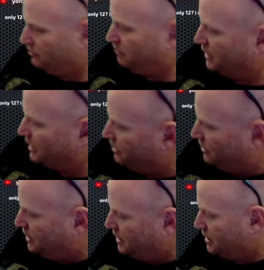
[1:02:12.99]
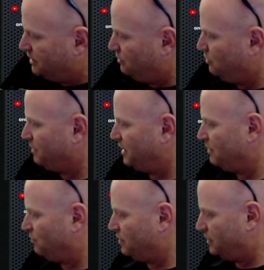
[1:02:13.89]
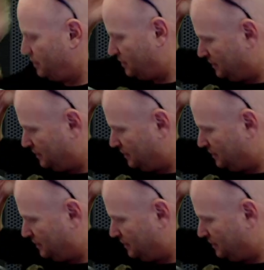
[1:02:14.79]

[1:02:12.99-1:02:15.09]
so we can actually connect it to my network.